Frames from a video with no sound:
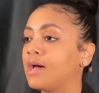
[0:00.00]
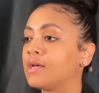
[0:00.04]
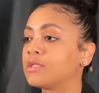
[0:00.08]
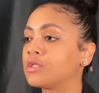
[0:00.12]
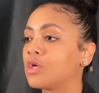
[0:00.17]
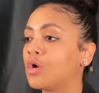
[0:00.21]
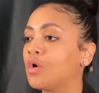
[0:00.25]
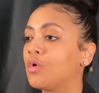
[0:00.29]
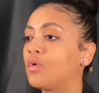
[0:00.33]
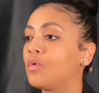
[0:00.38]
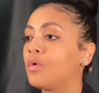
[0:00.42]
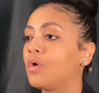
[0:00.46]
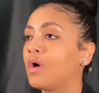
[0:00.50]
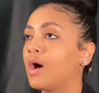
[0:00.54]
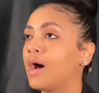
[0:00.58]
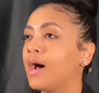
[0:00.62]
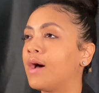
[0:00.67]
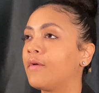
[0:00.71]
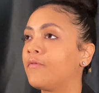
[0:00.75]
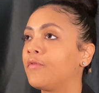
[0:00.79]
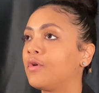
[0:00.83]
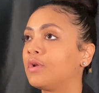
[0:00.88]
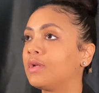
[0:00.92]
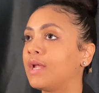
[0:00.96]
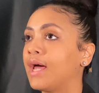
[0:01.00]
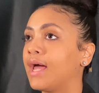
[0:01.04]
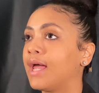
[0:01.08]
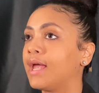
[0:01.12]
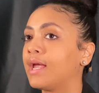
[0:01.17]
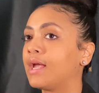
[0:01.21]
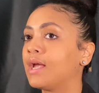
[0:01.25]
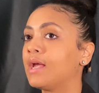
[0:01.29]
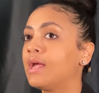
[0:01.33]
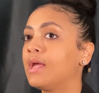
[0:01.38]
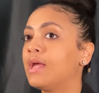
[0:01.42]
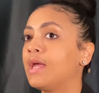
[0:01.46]
So I feel
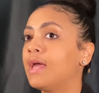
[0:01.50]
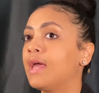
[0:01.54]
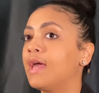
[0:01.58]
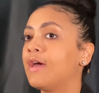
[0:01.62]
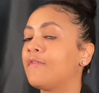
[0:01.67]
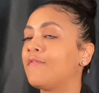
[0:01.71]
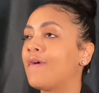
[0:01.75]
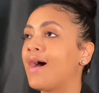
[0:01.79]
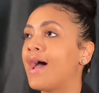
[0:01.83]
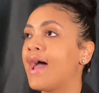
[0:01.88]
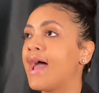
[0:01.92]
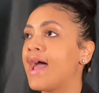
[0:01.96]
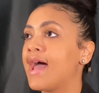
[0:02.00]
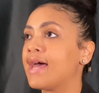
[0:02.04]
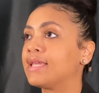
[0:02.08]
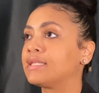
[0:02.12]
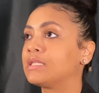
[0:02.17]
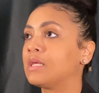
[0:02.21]
like if I had